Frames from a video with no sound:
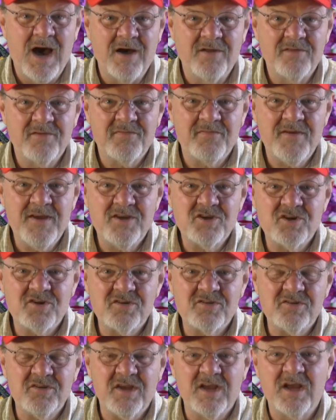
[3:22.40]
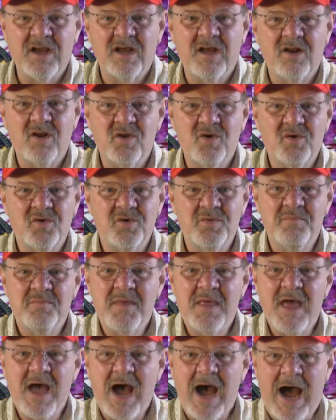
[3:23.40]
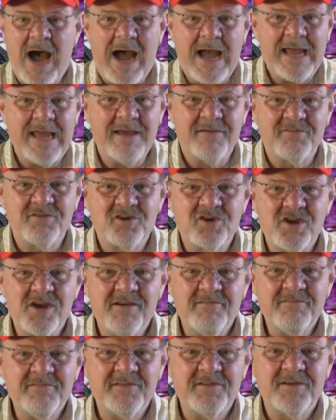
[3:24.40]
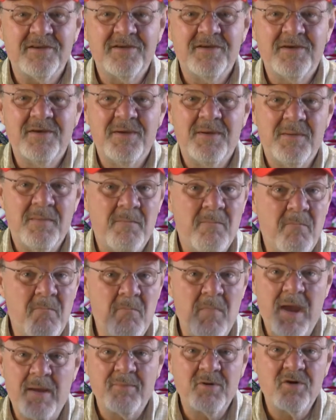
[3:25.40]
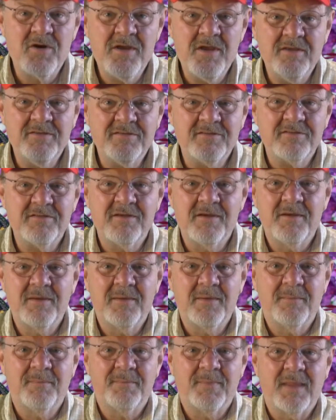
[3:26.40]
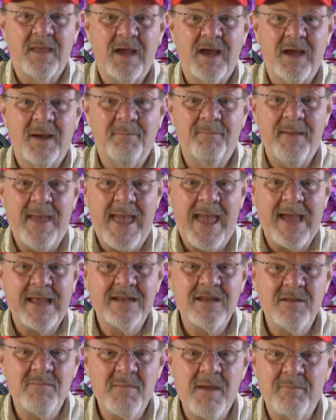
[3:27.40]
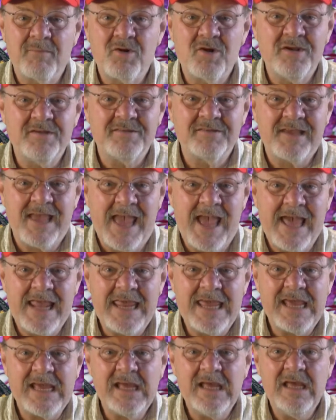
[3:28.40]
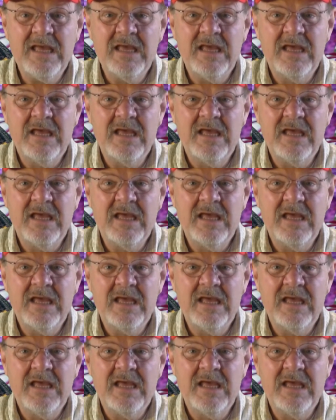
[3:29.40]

Other features include IF shift, memories, uh, band and memory scanning,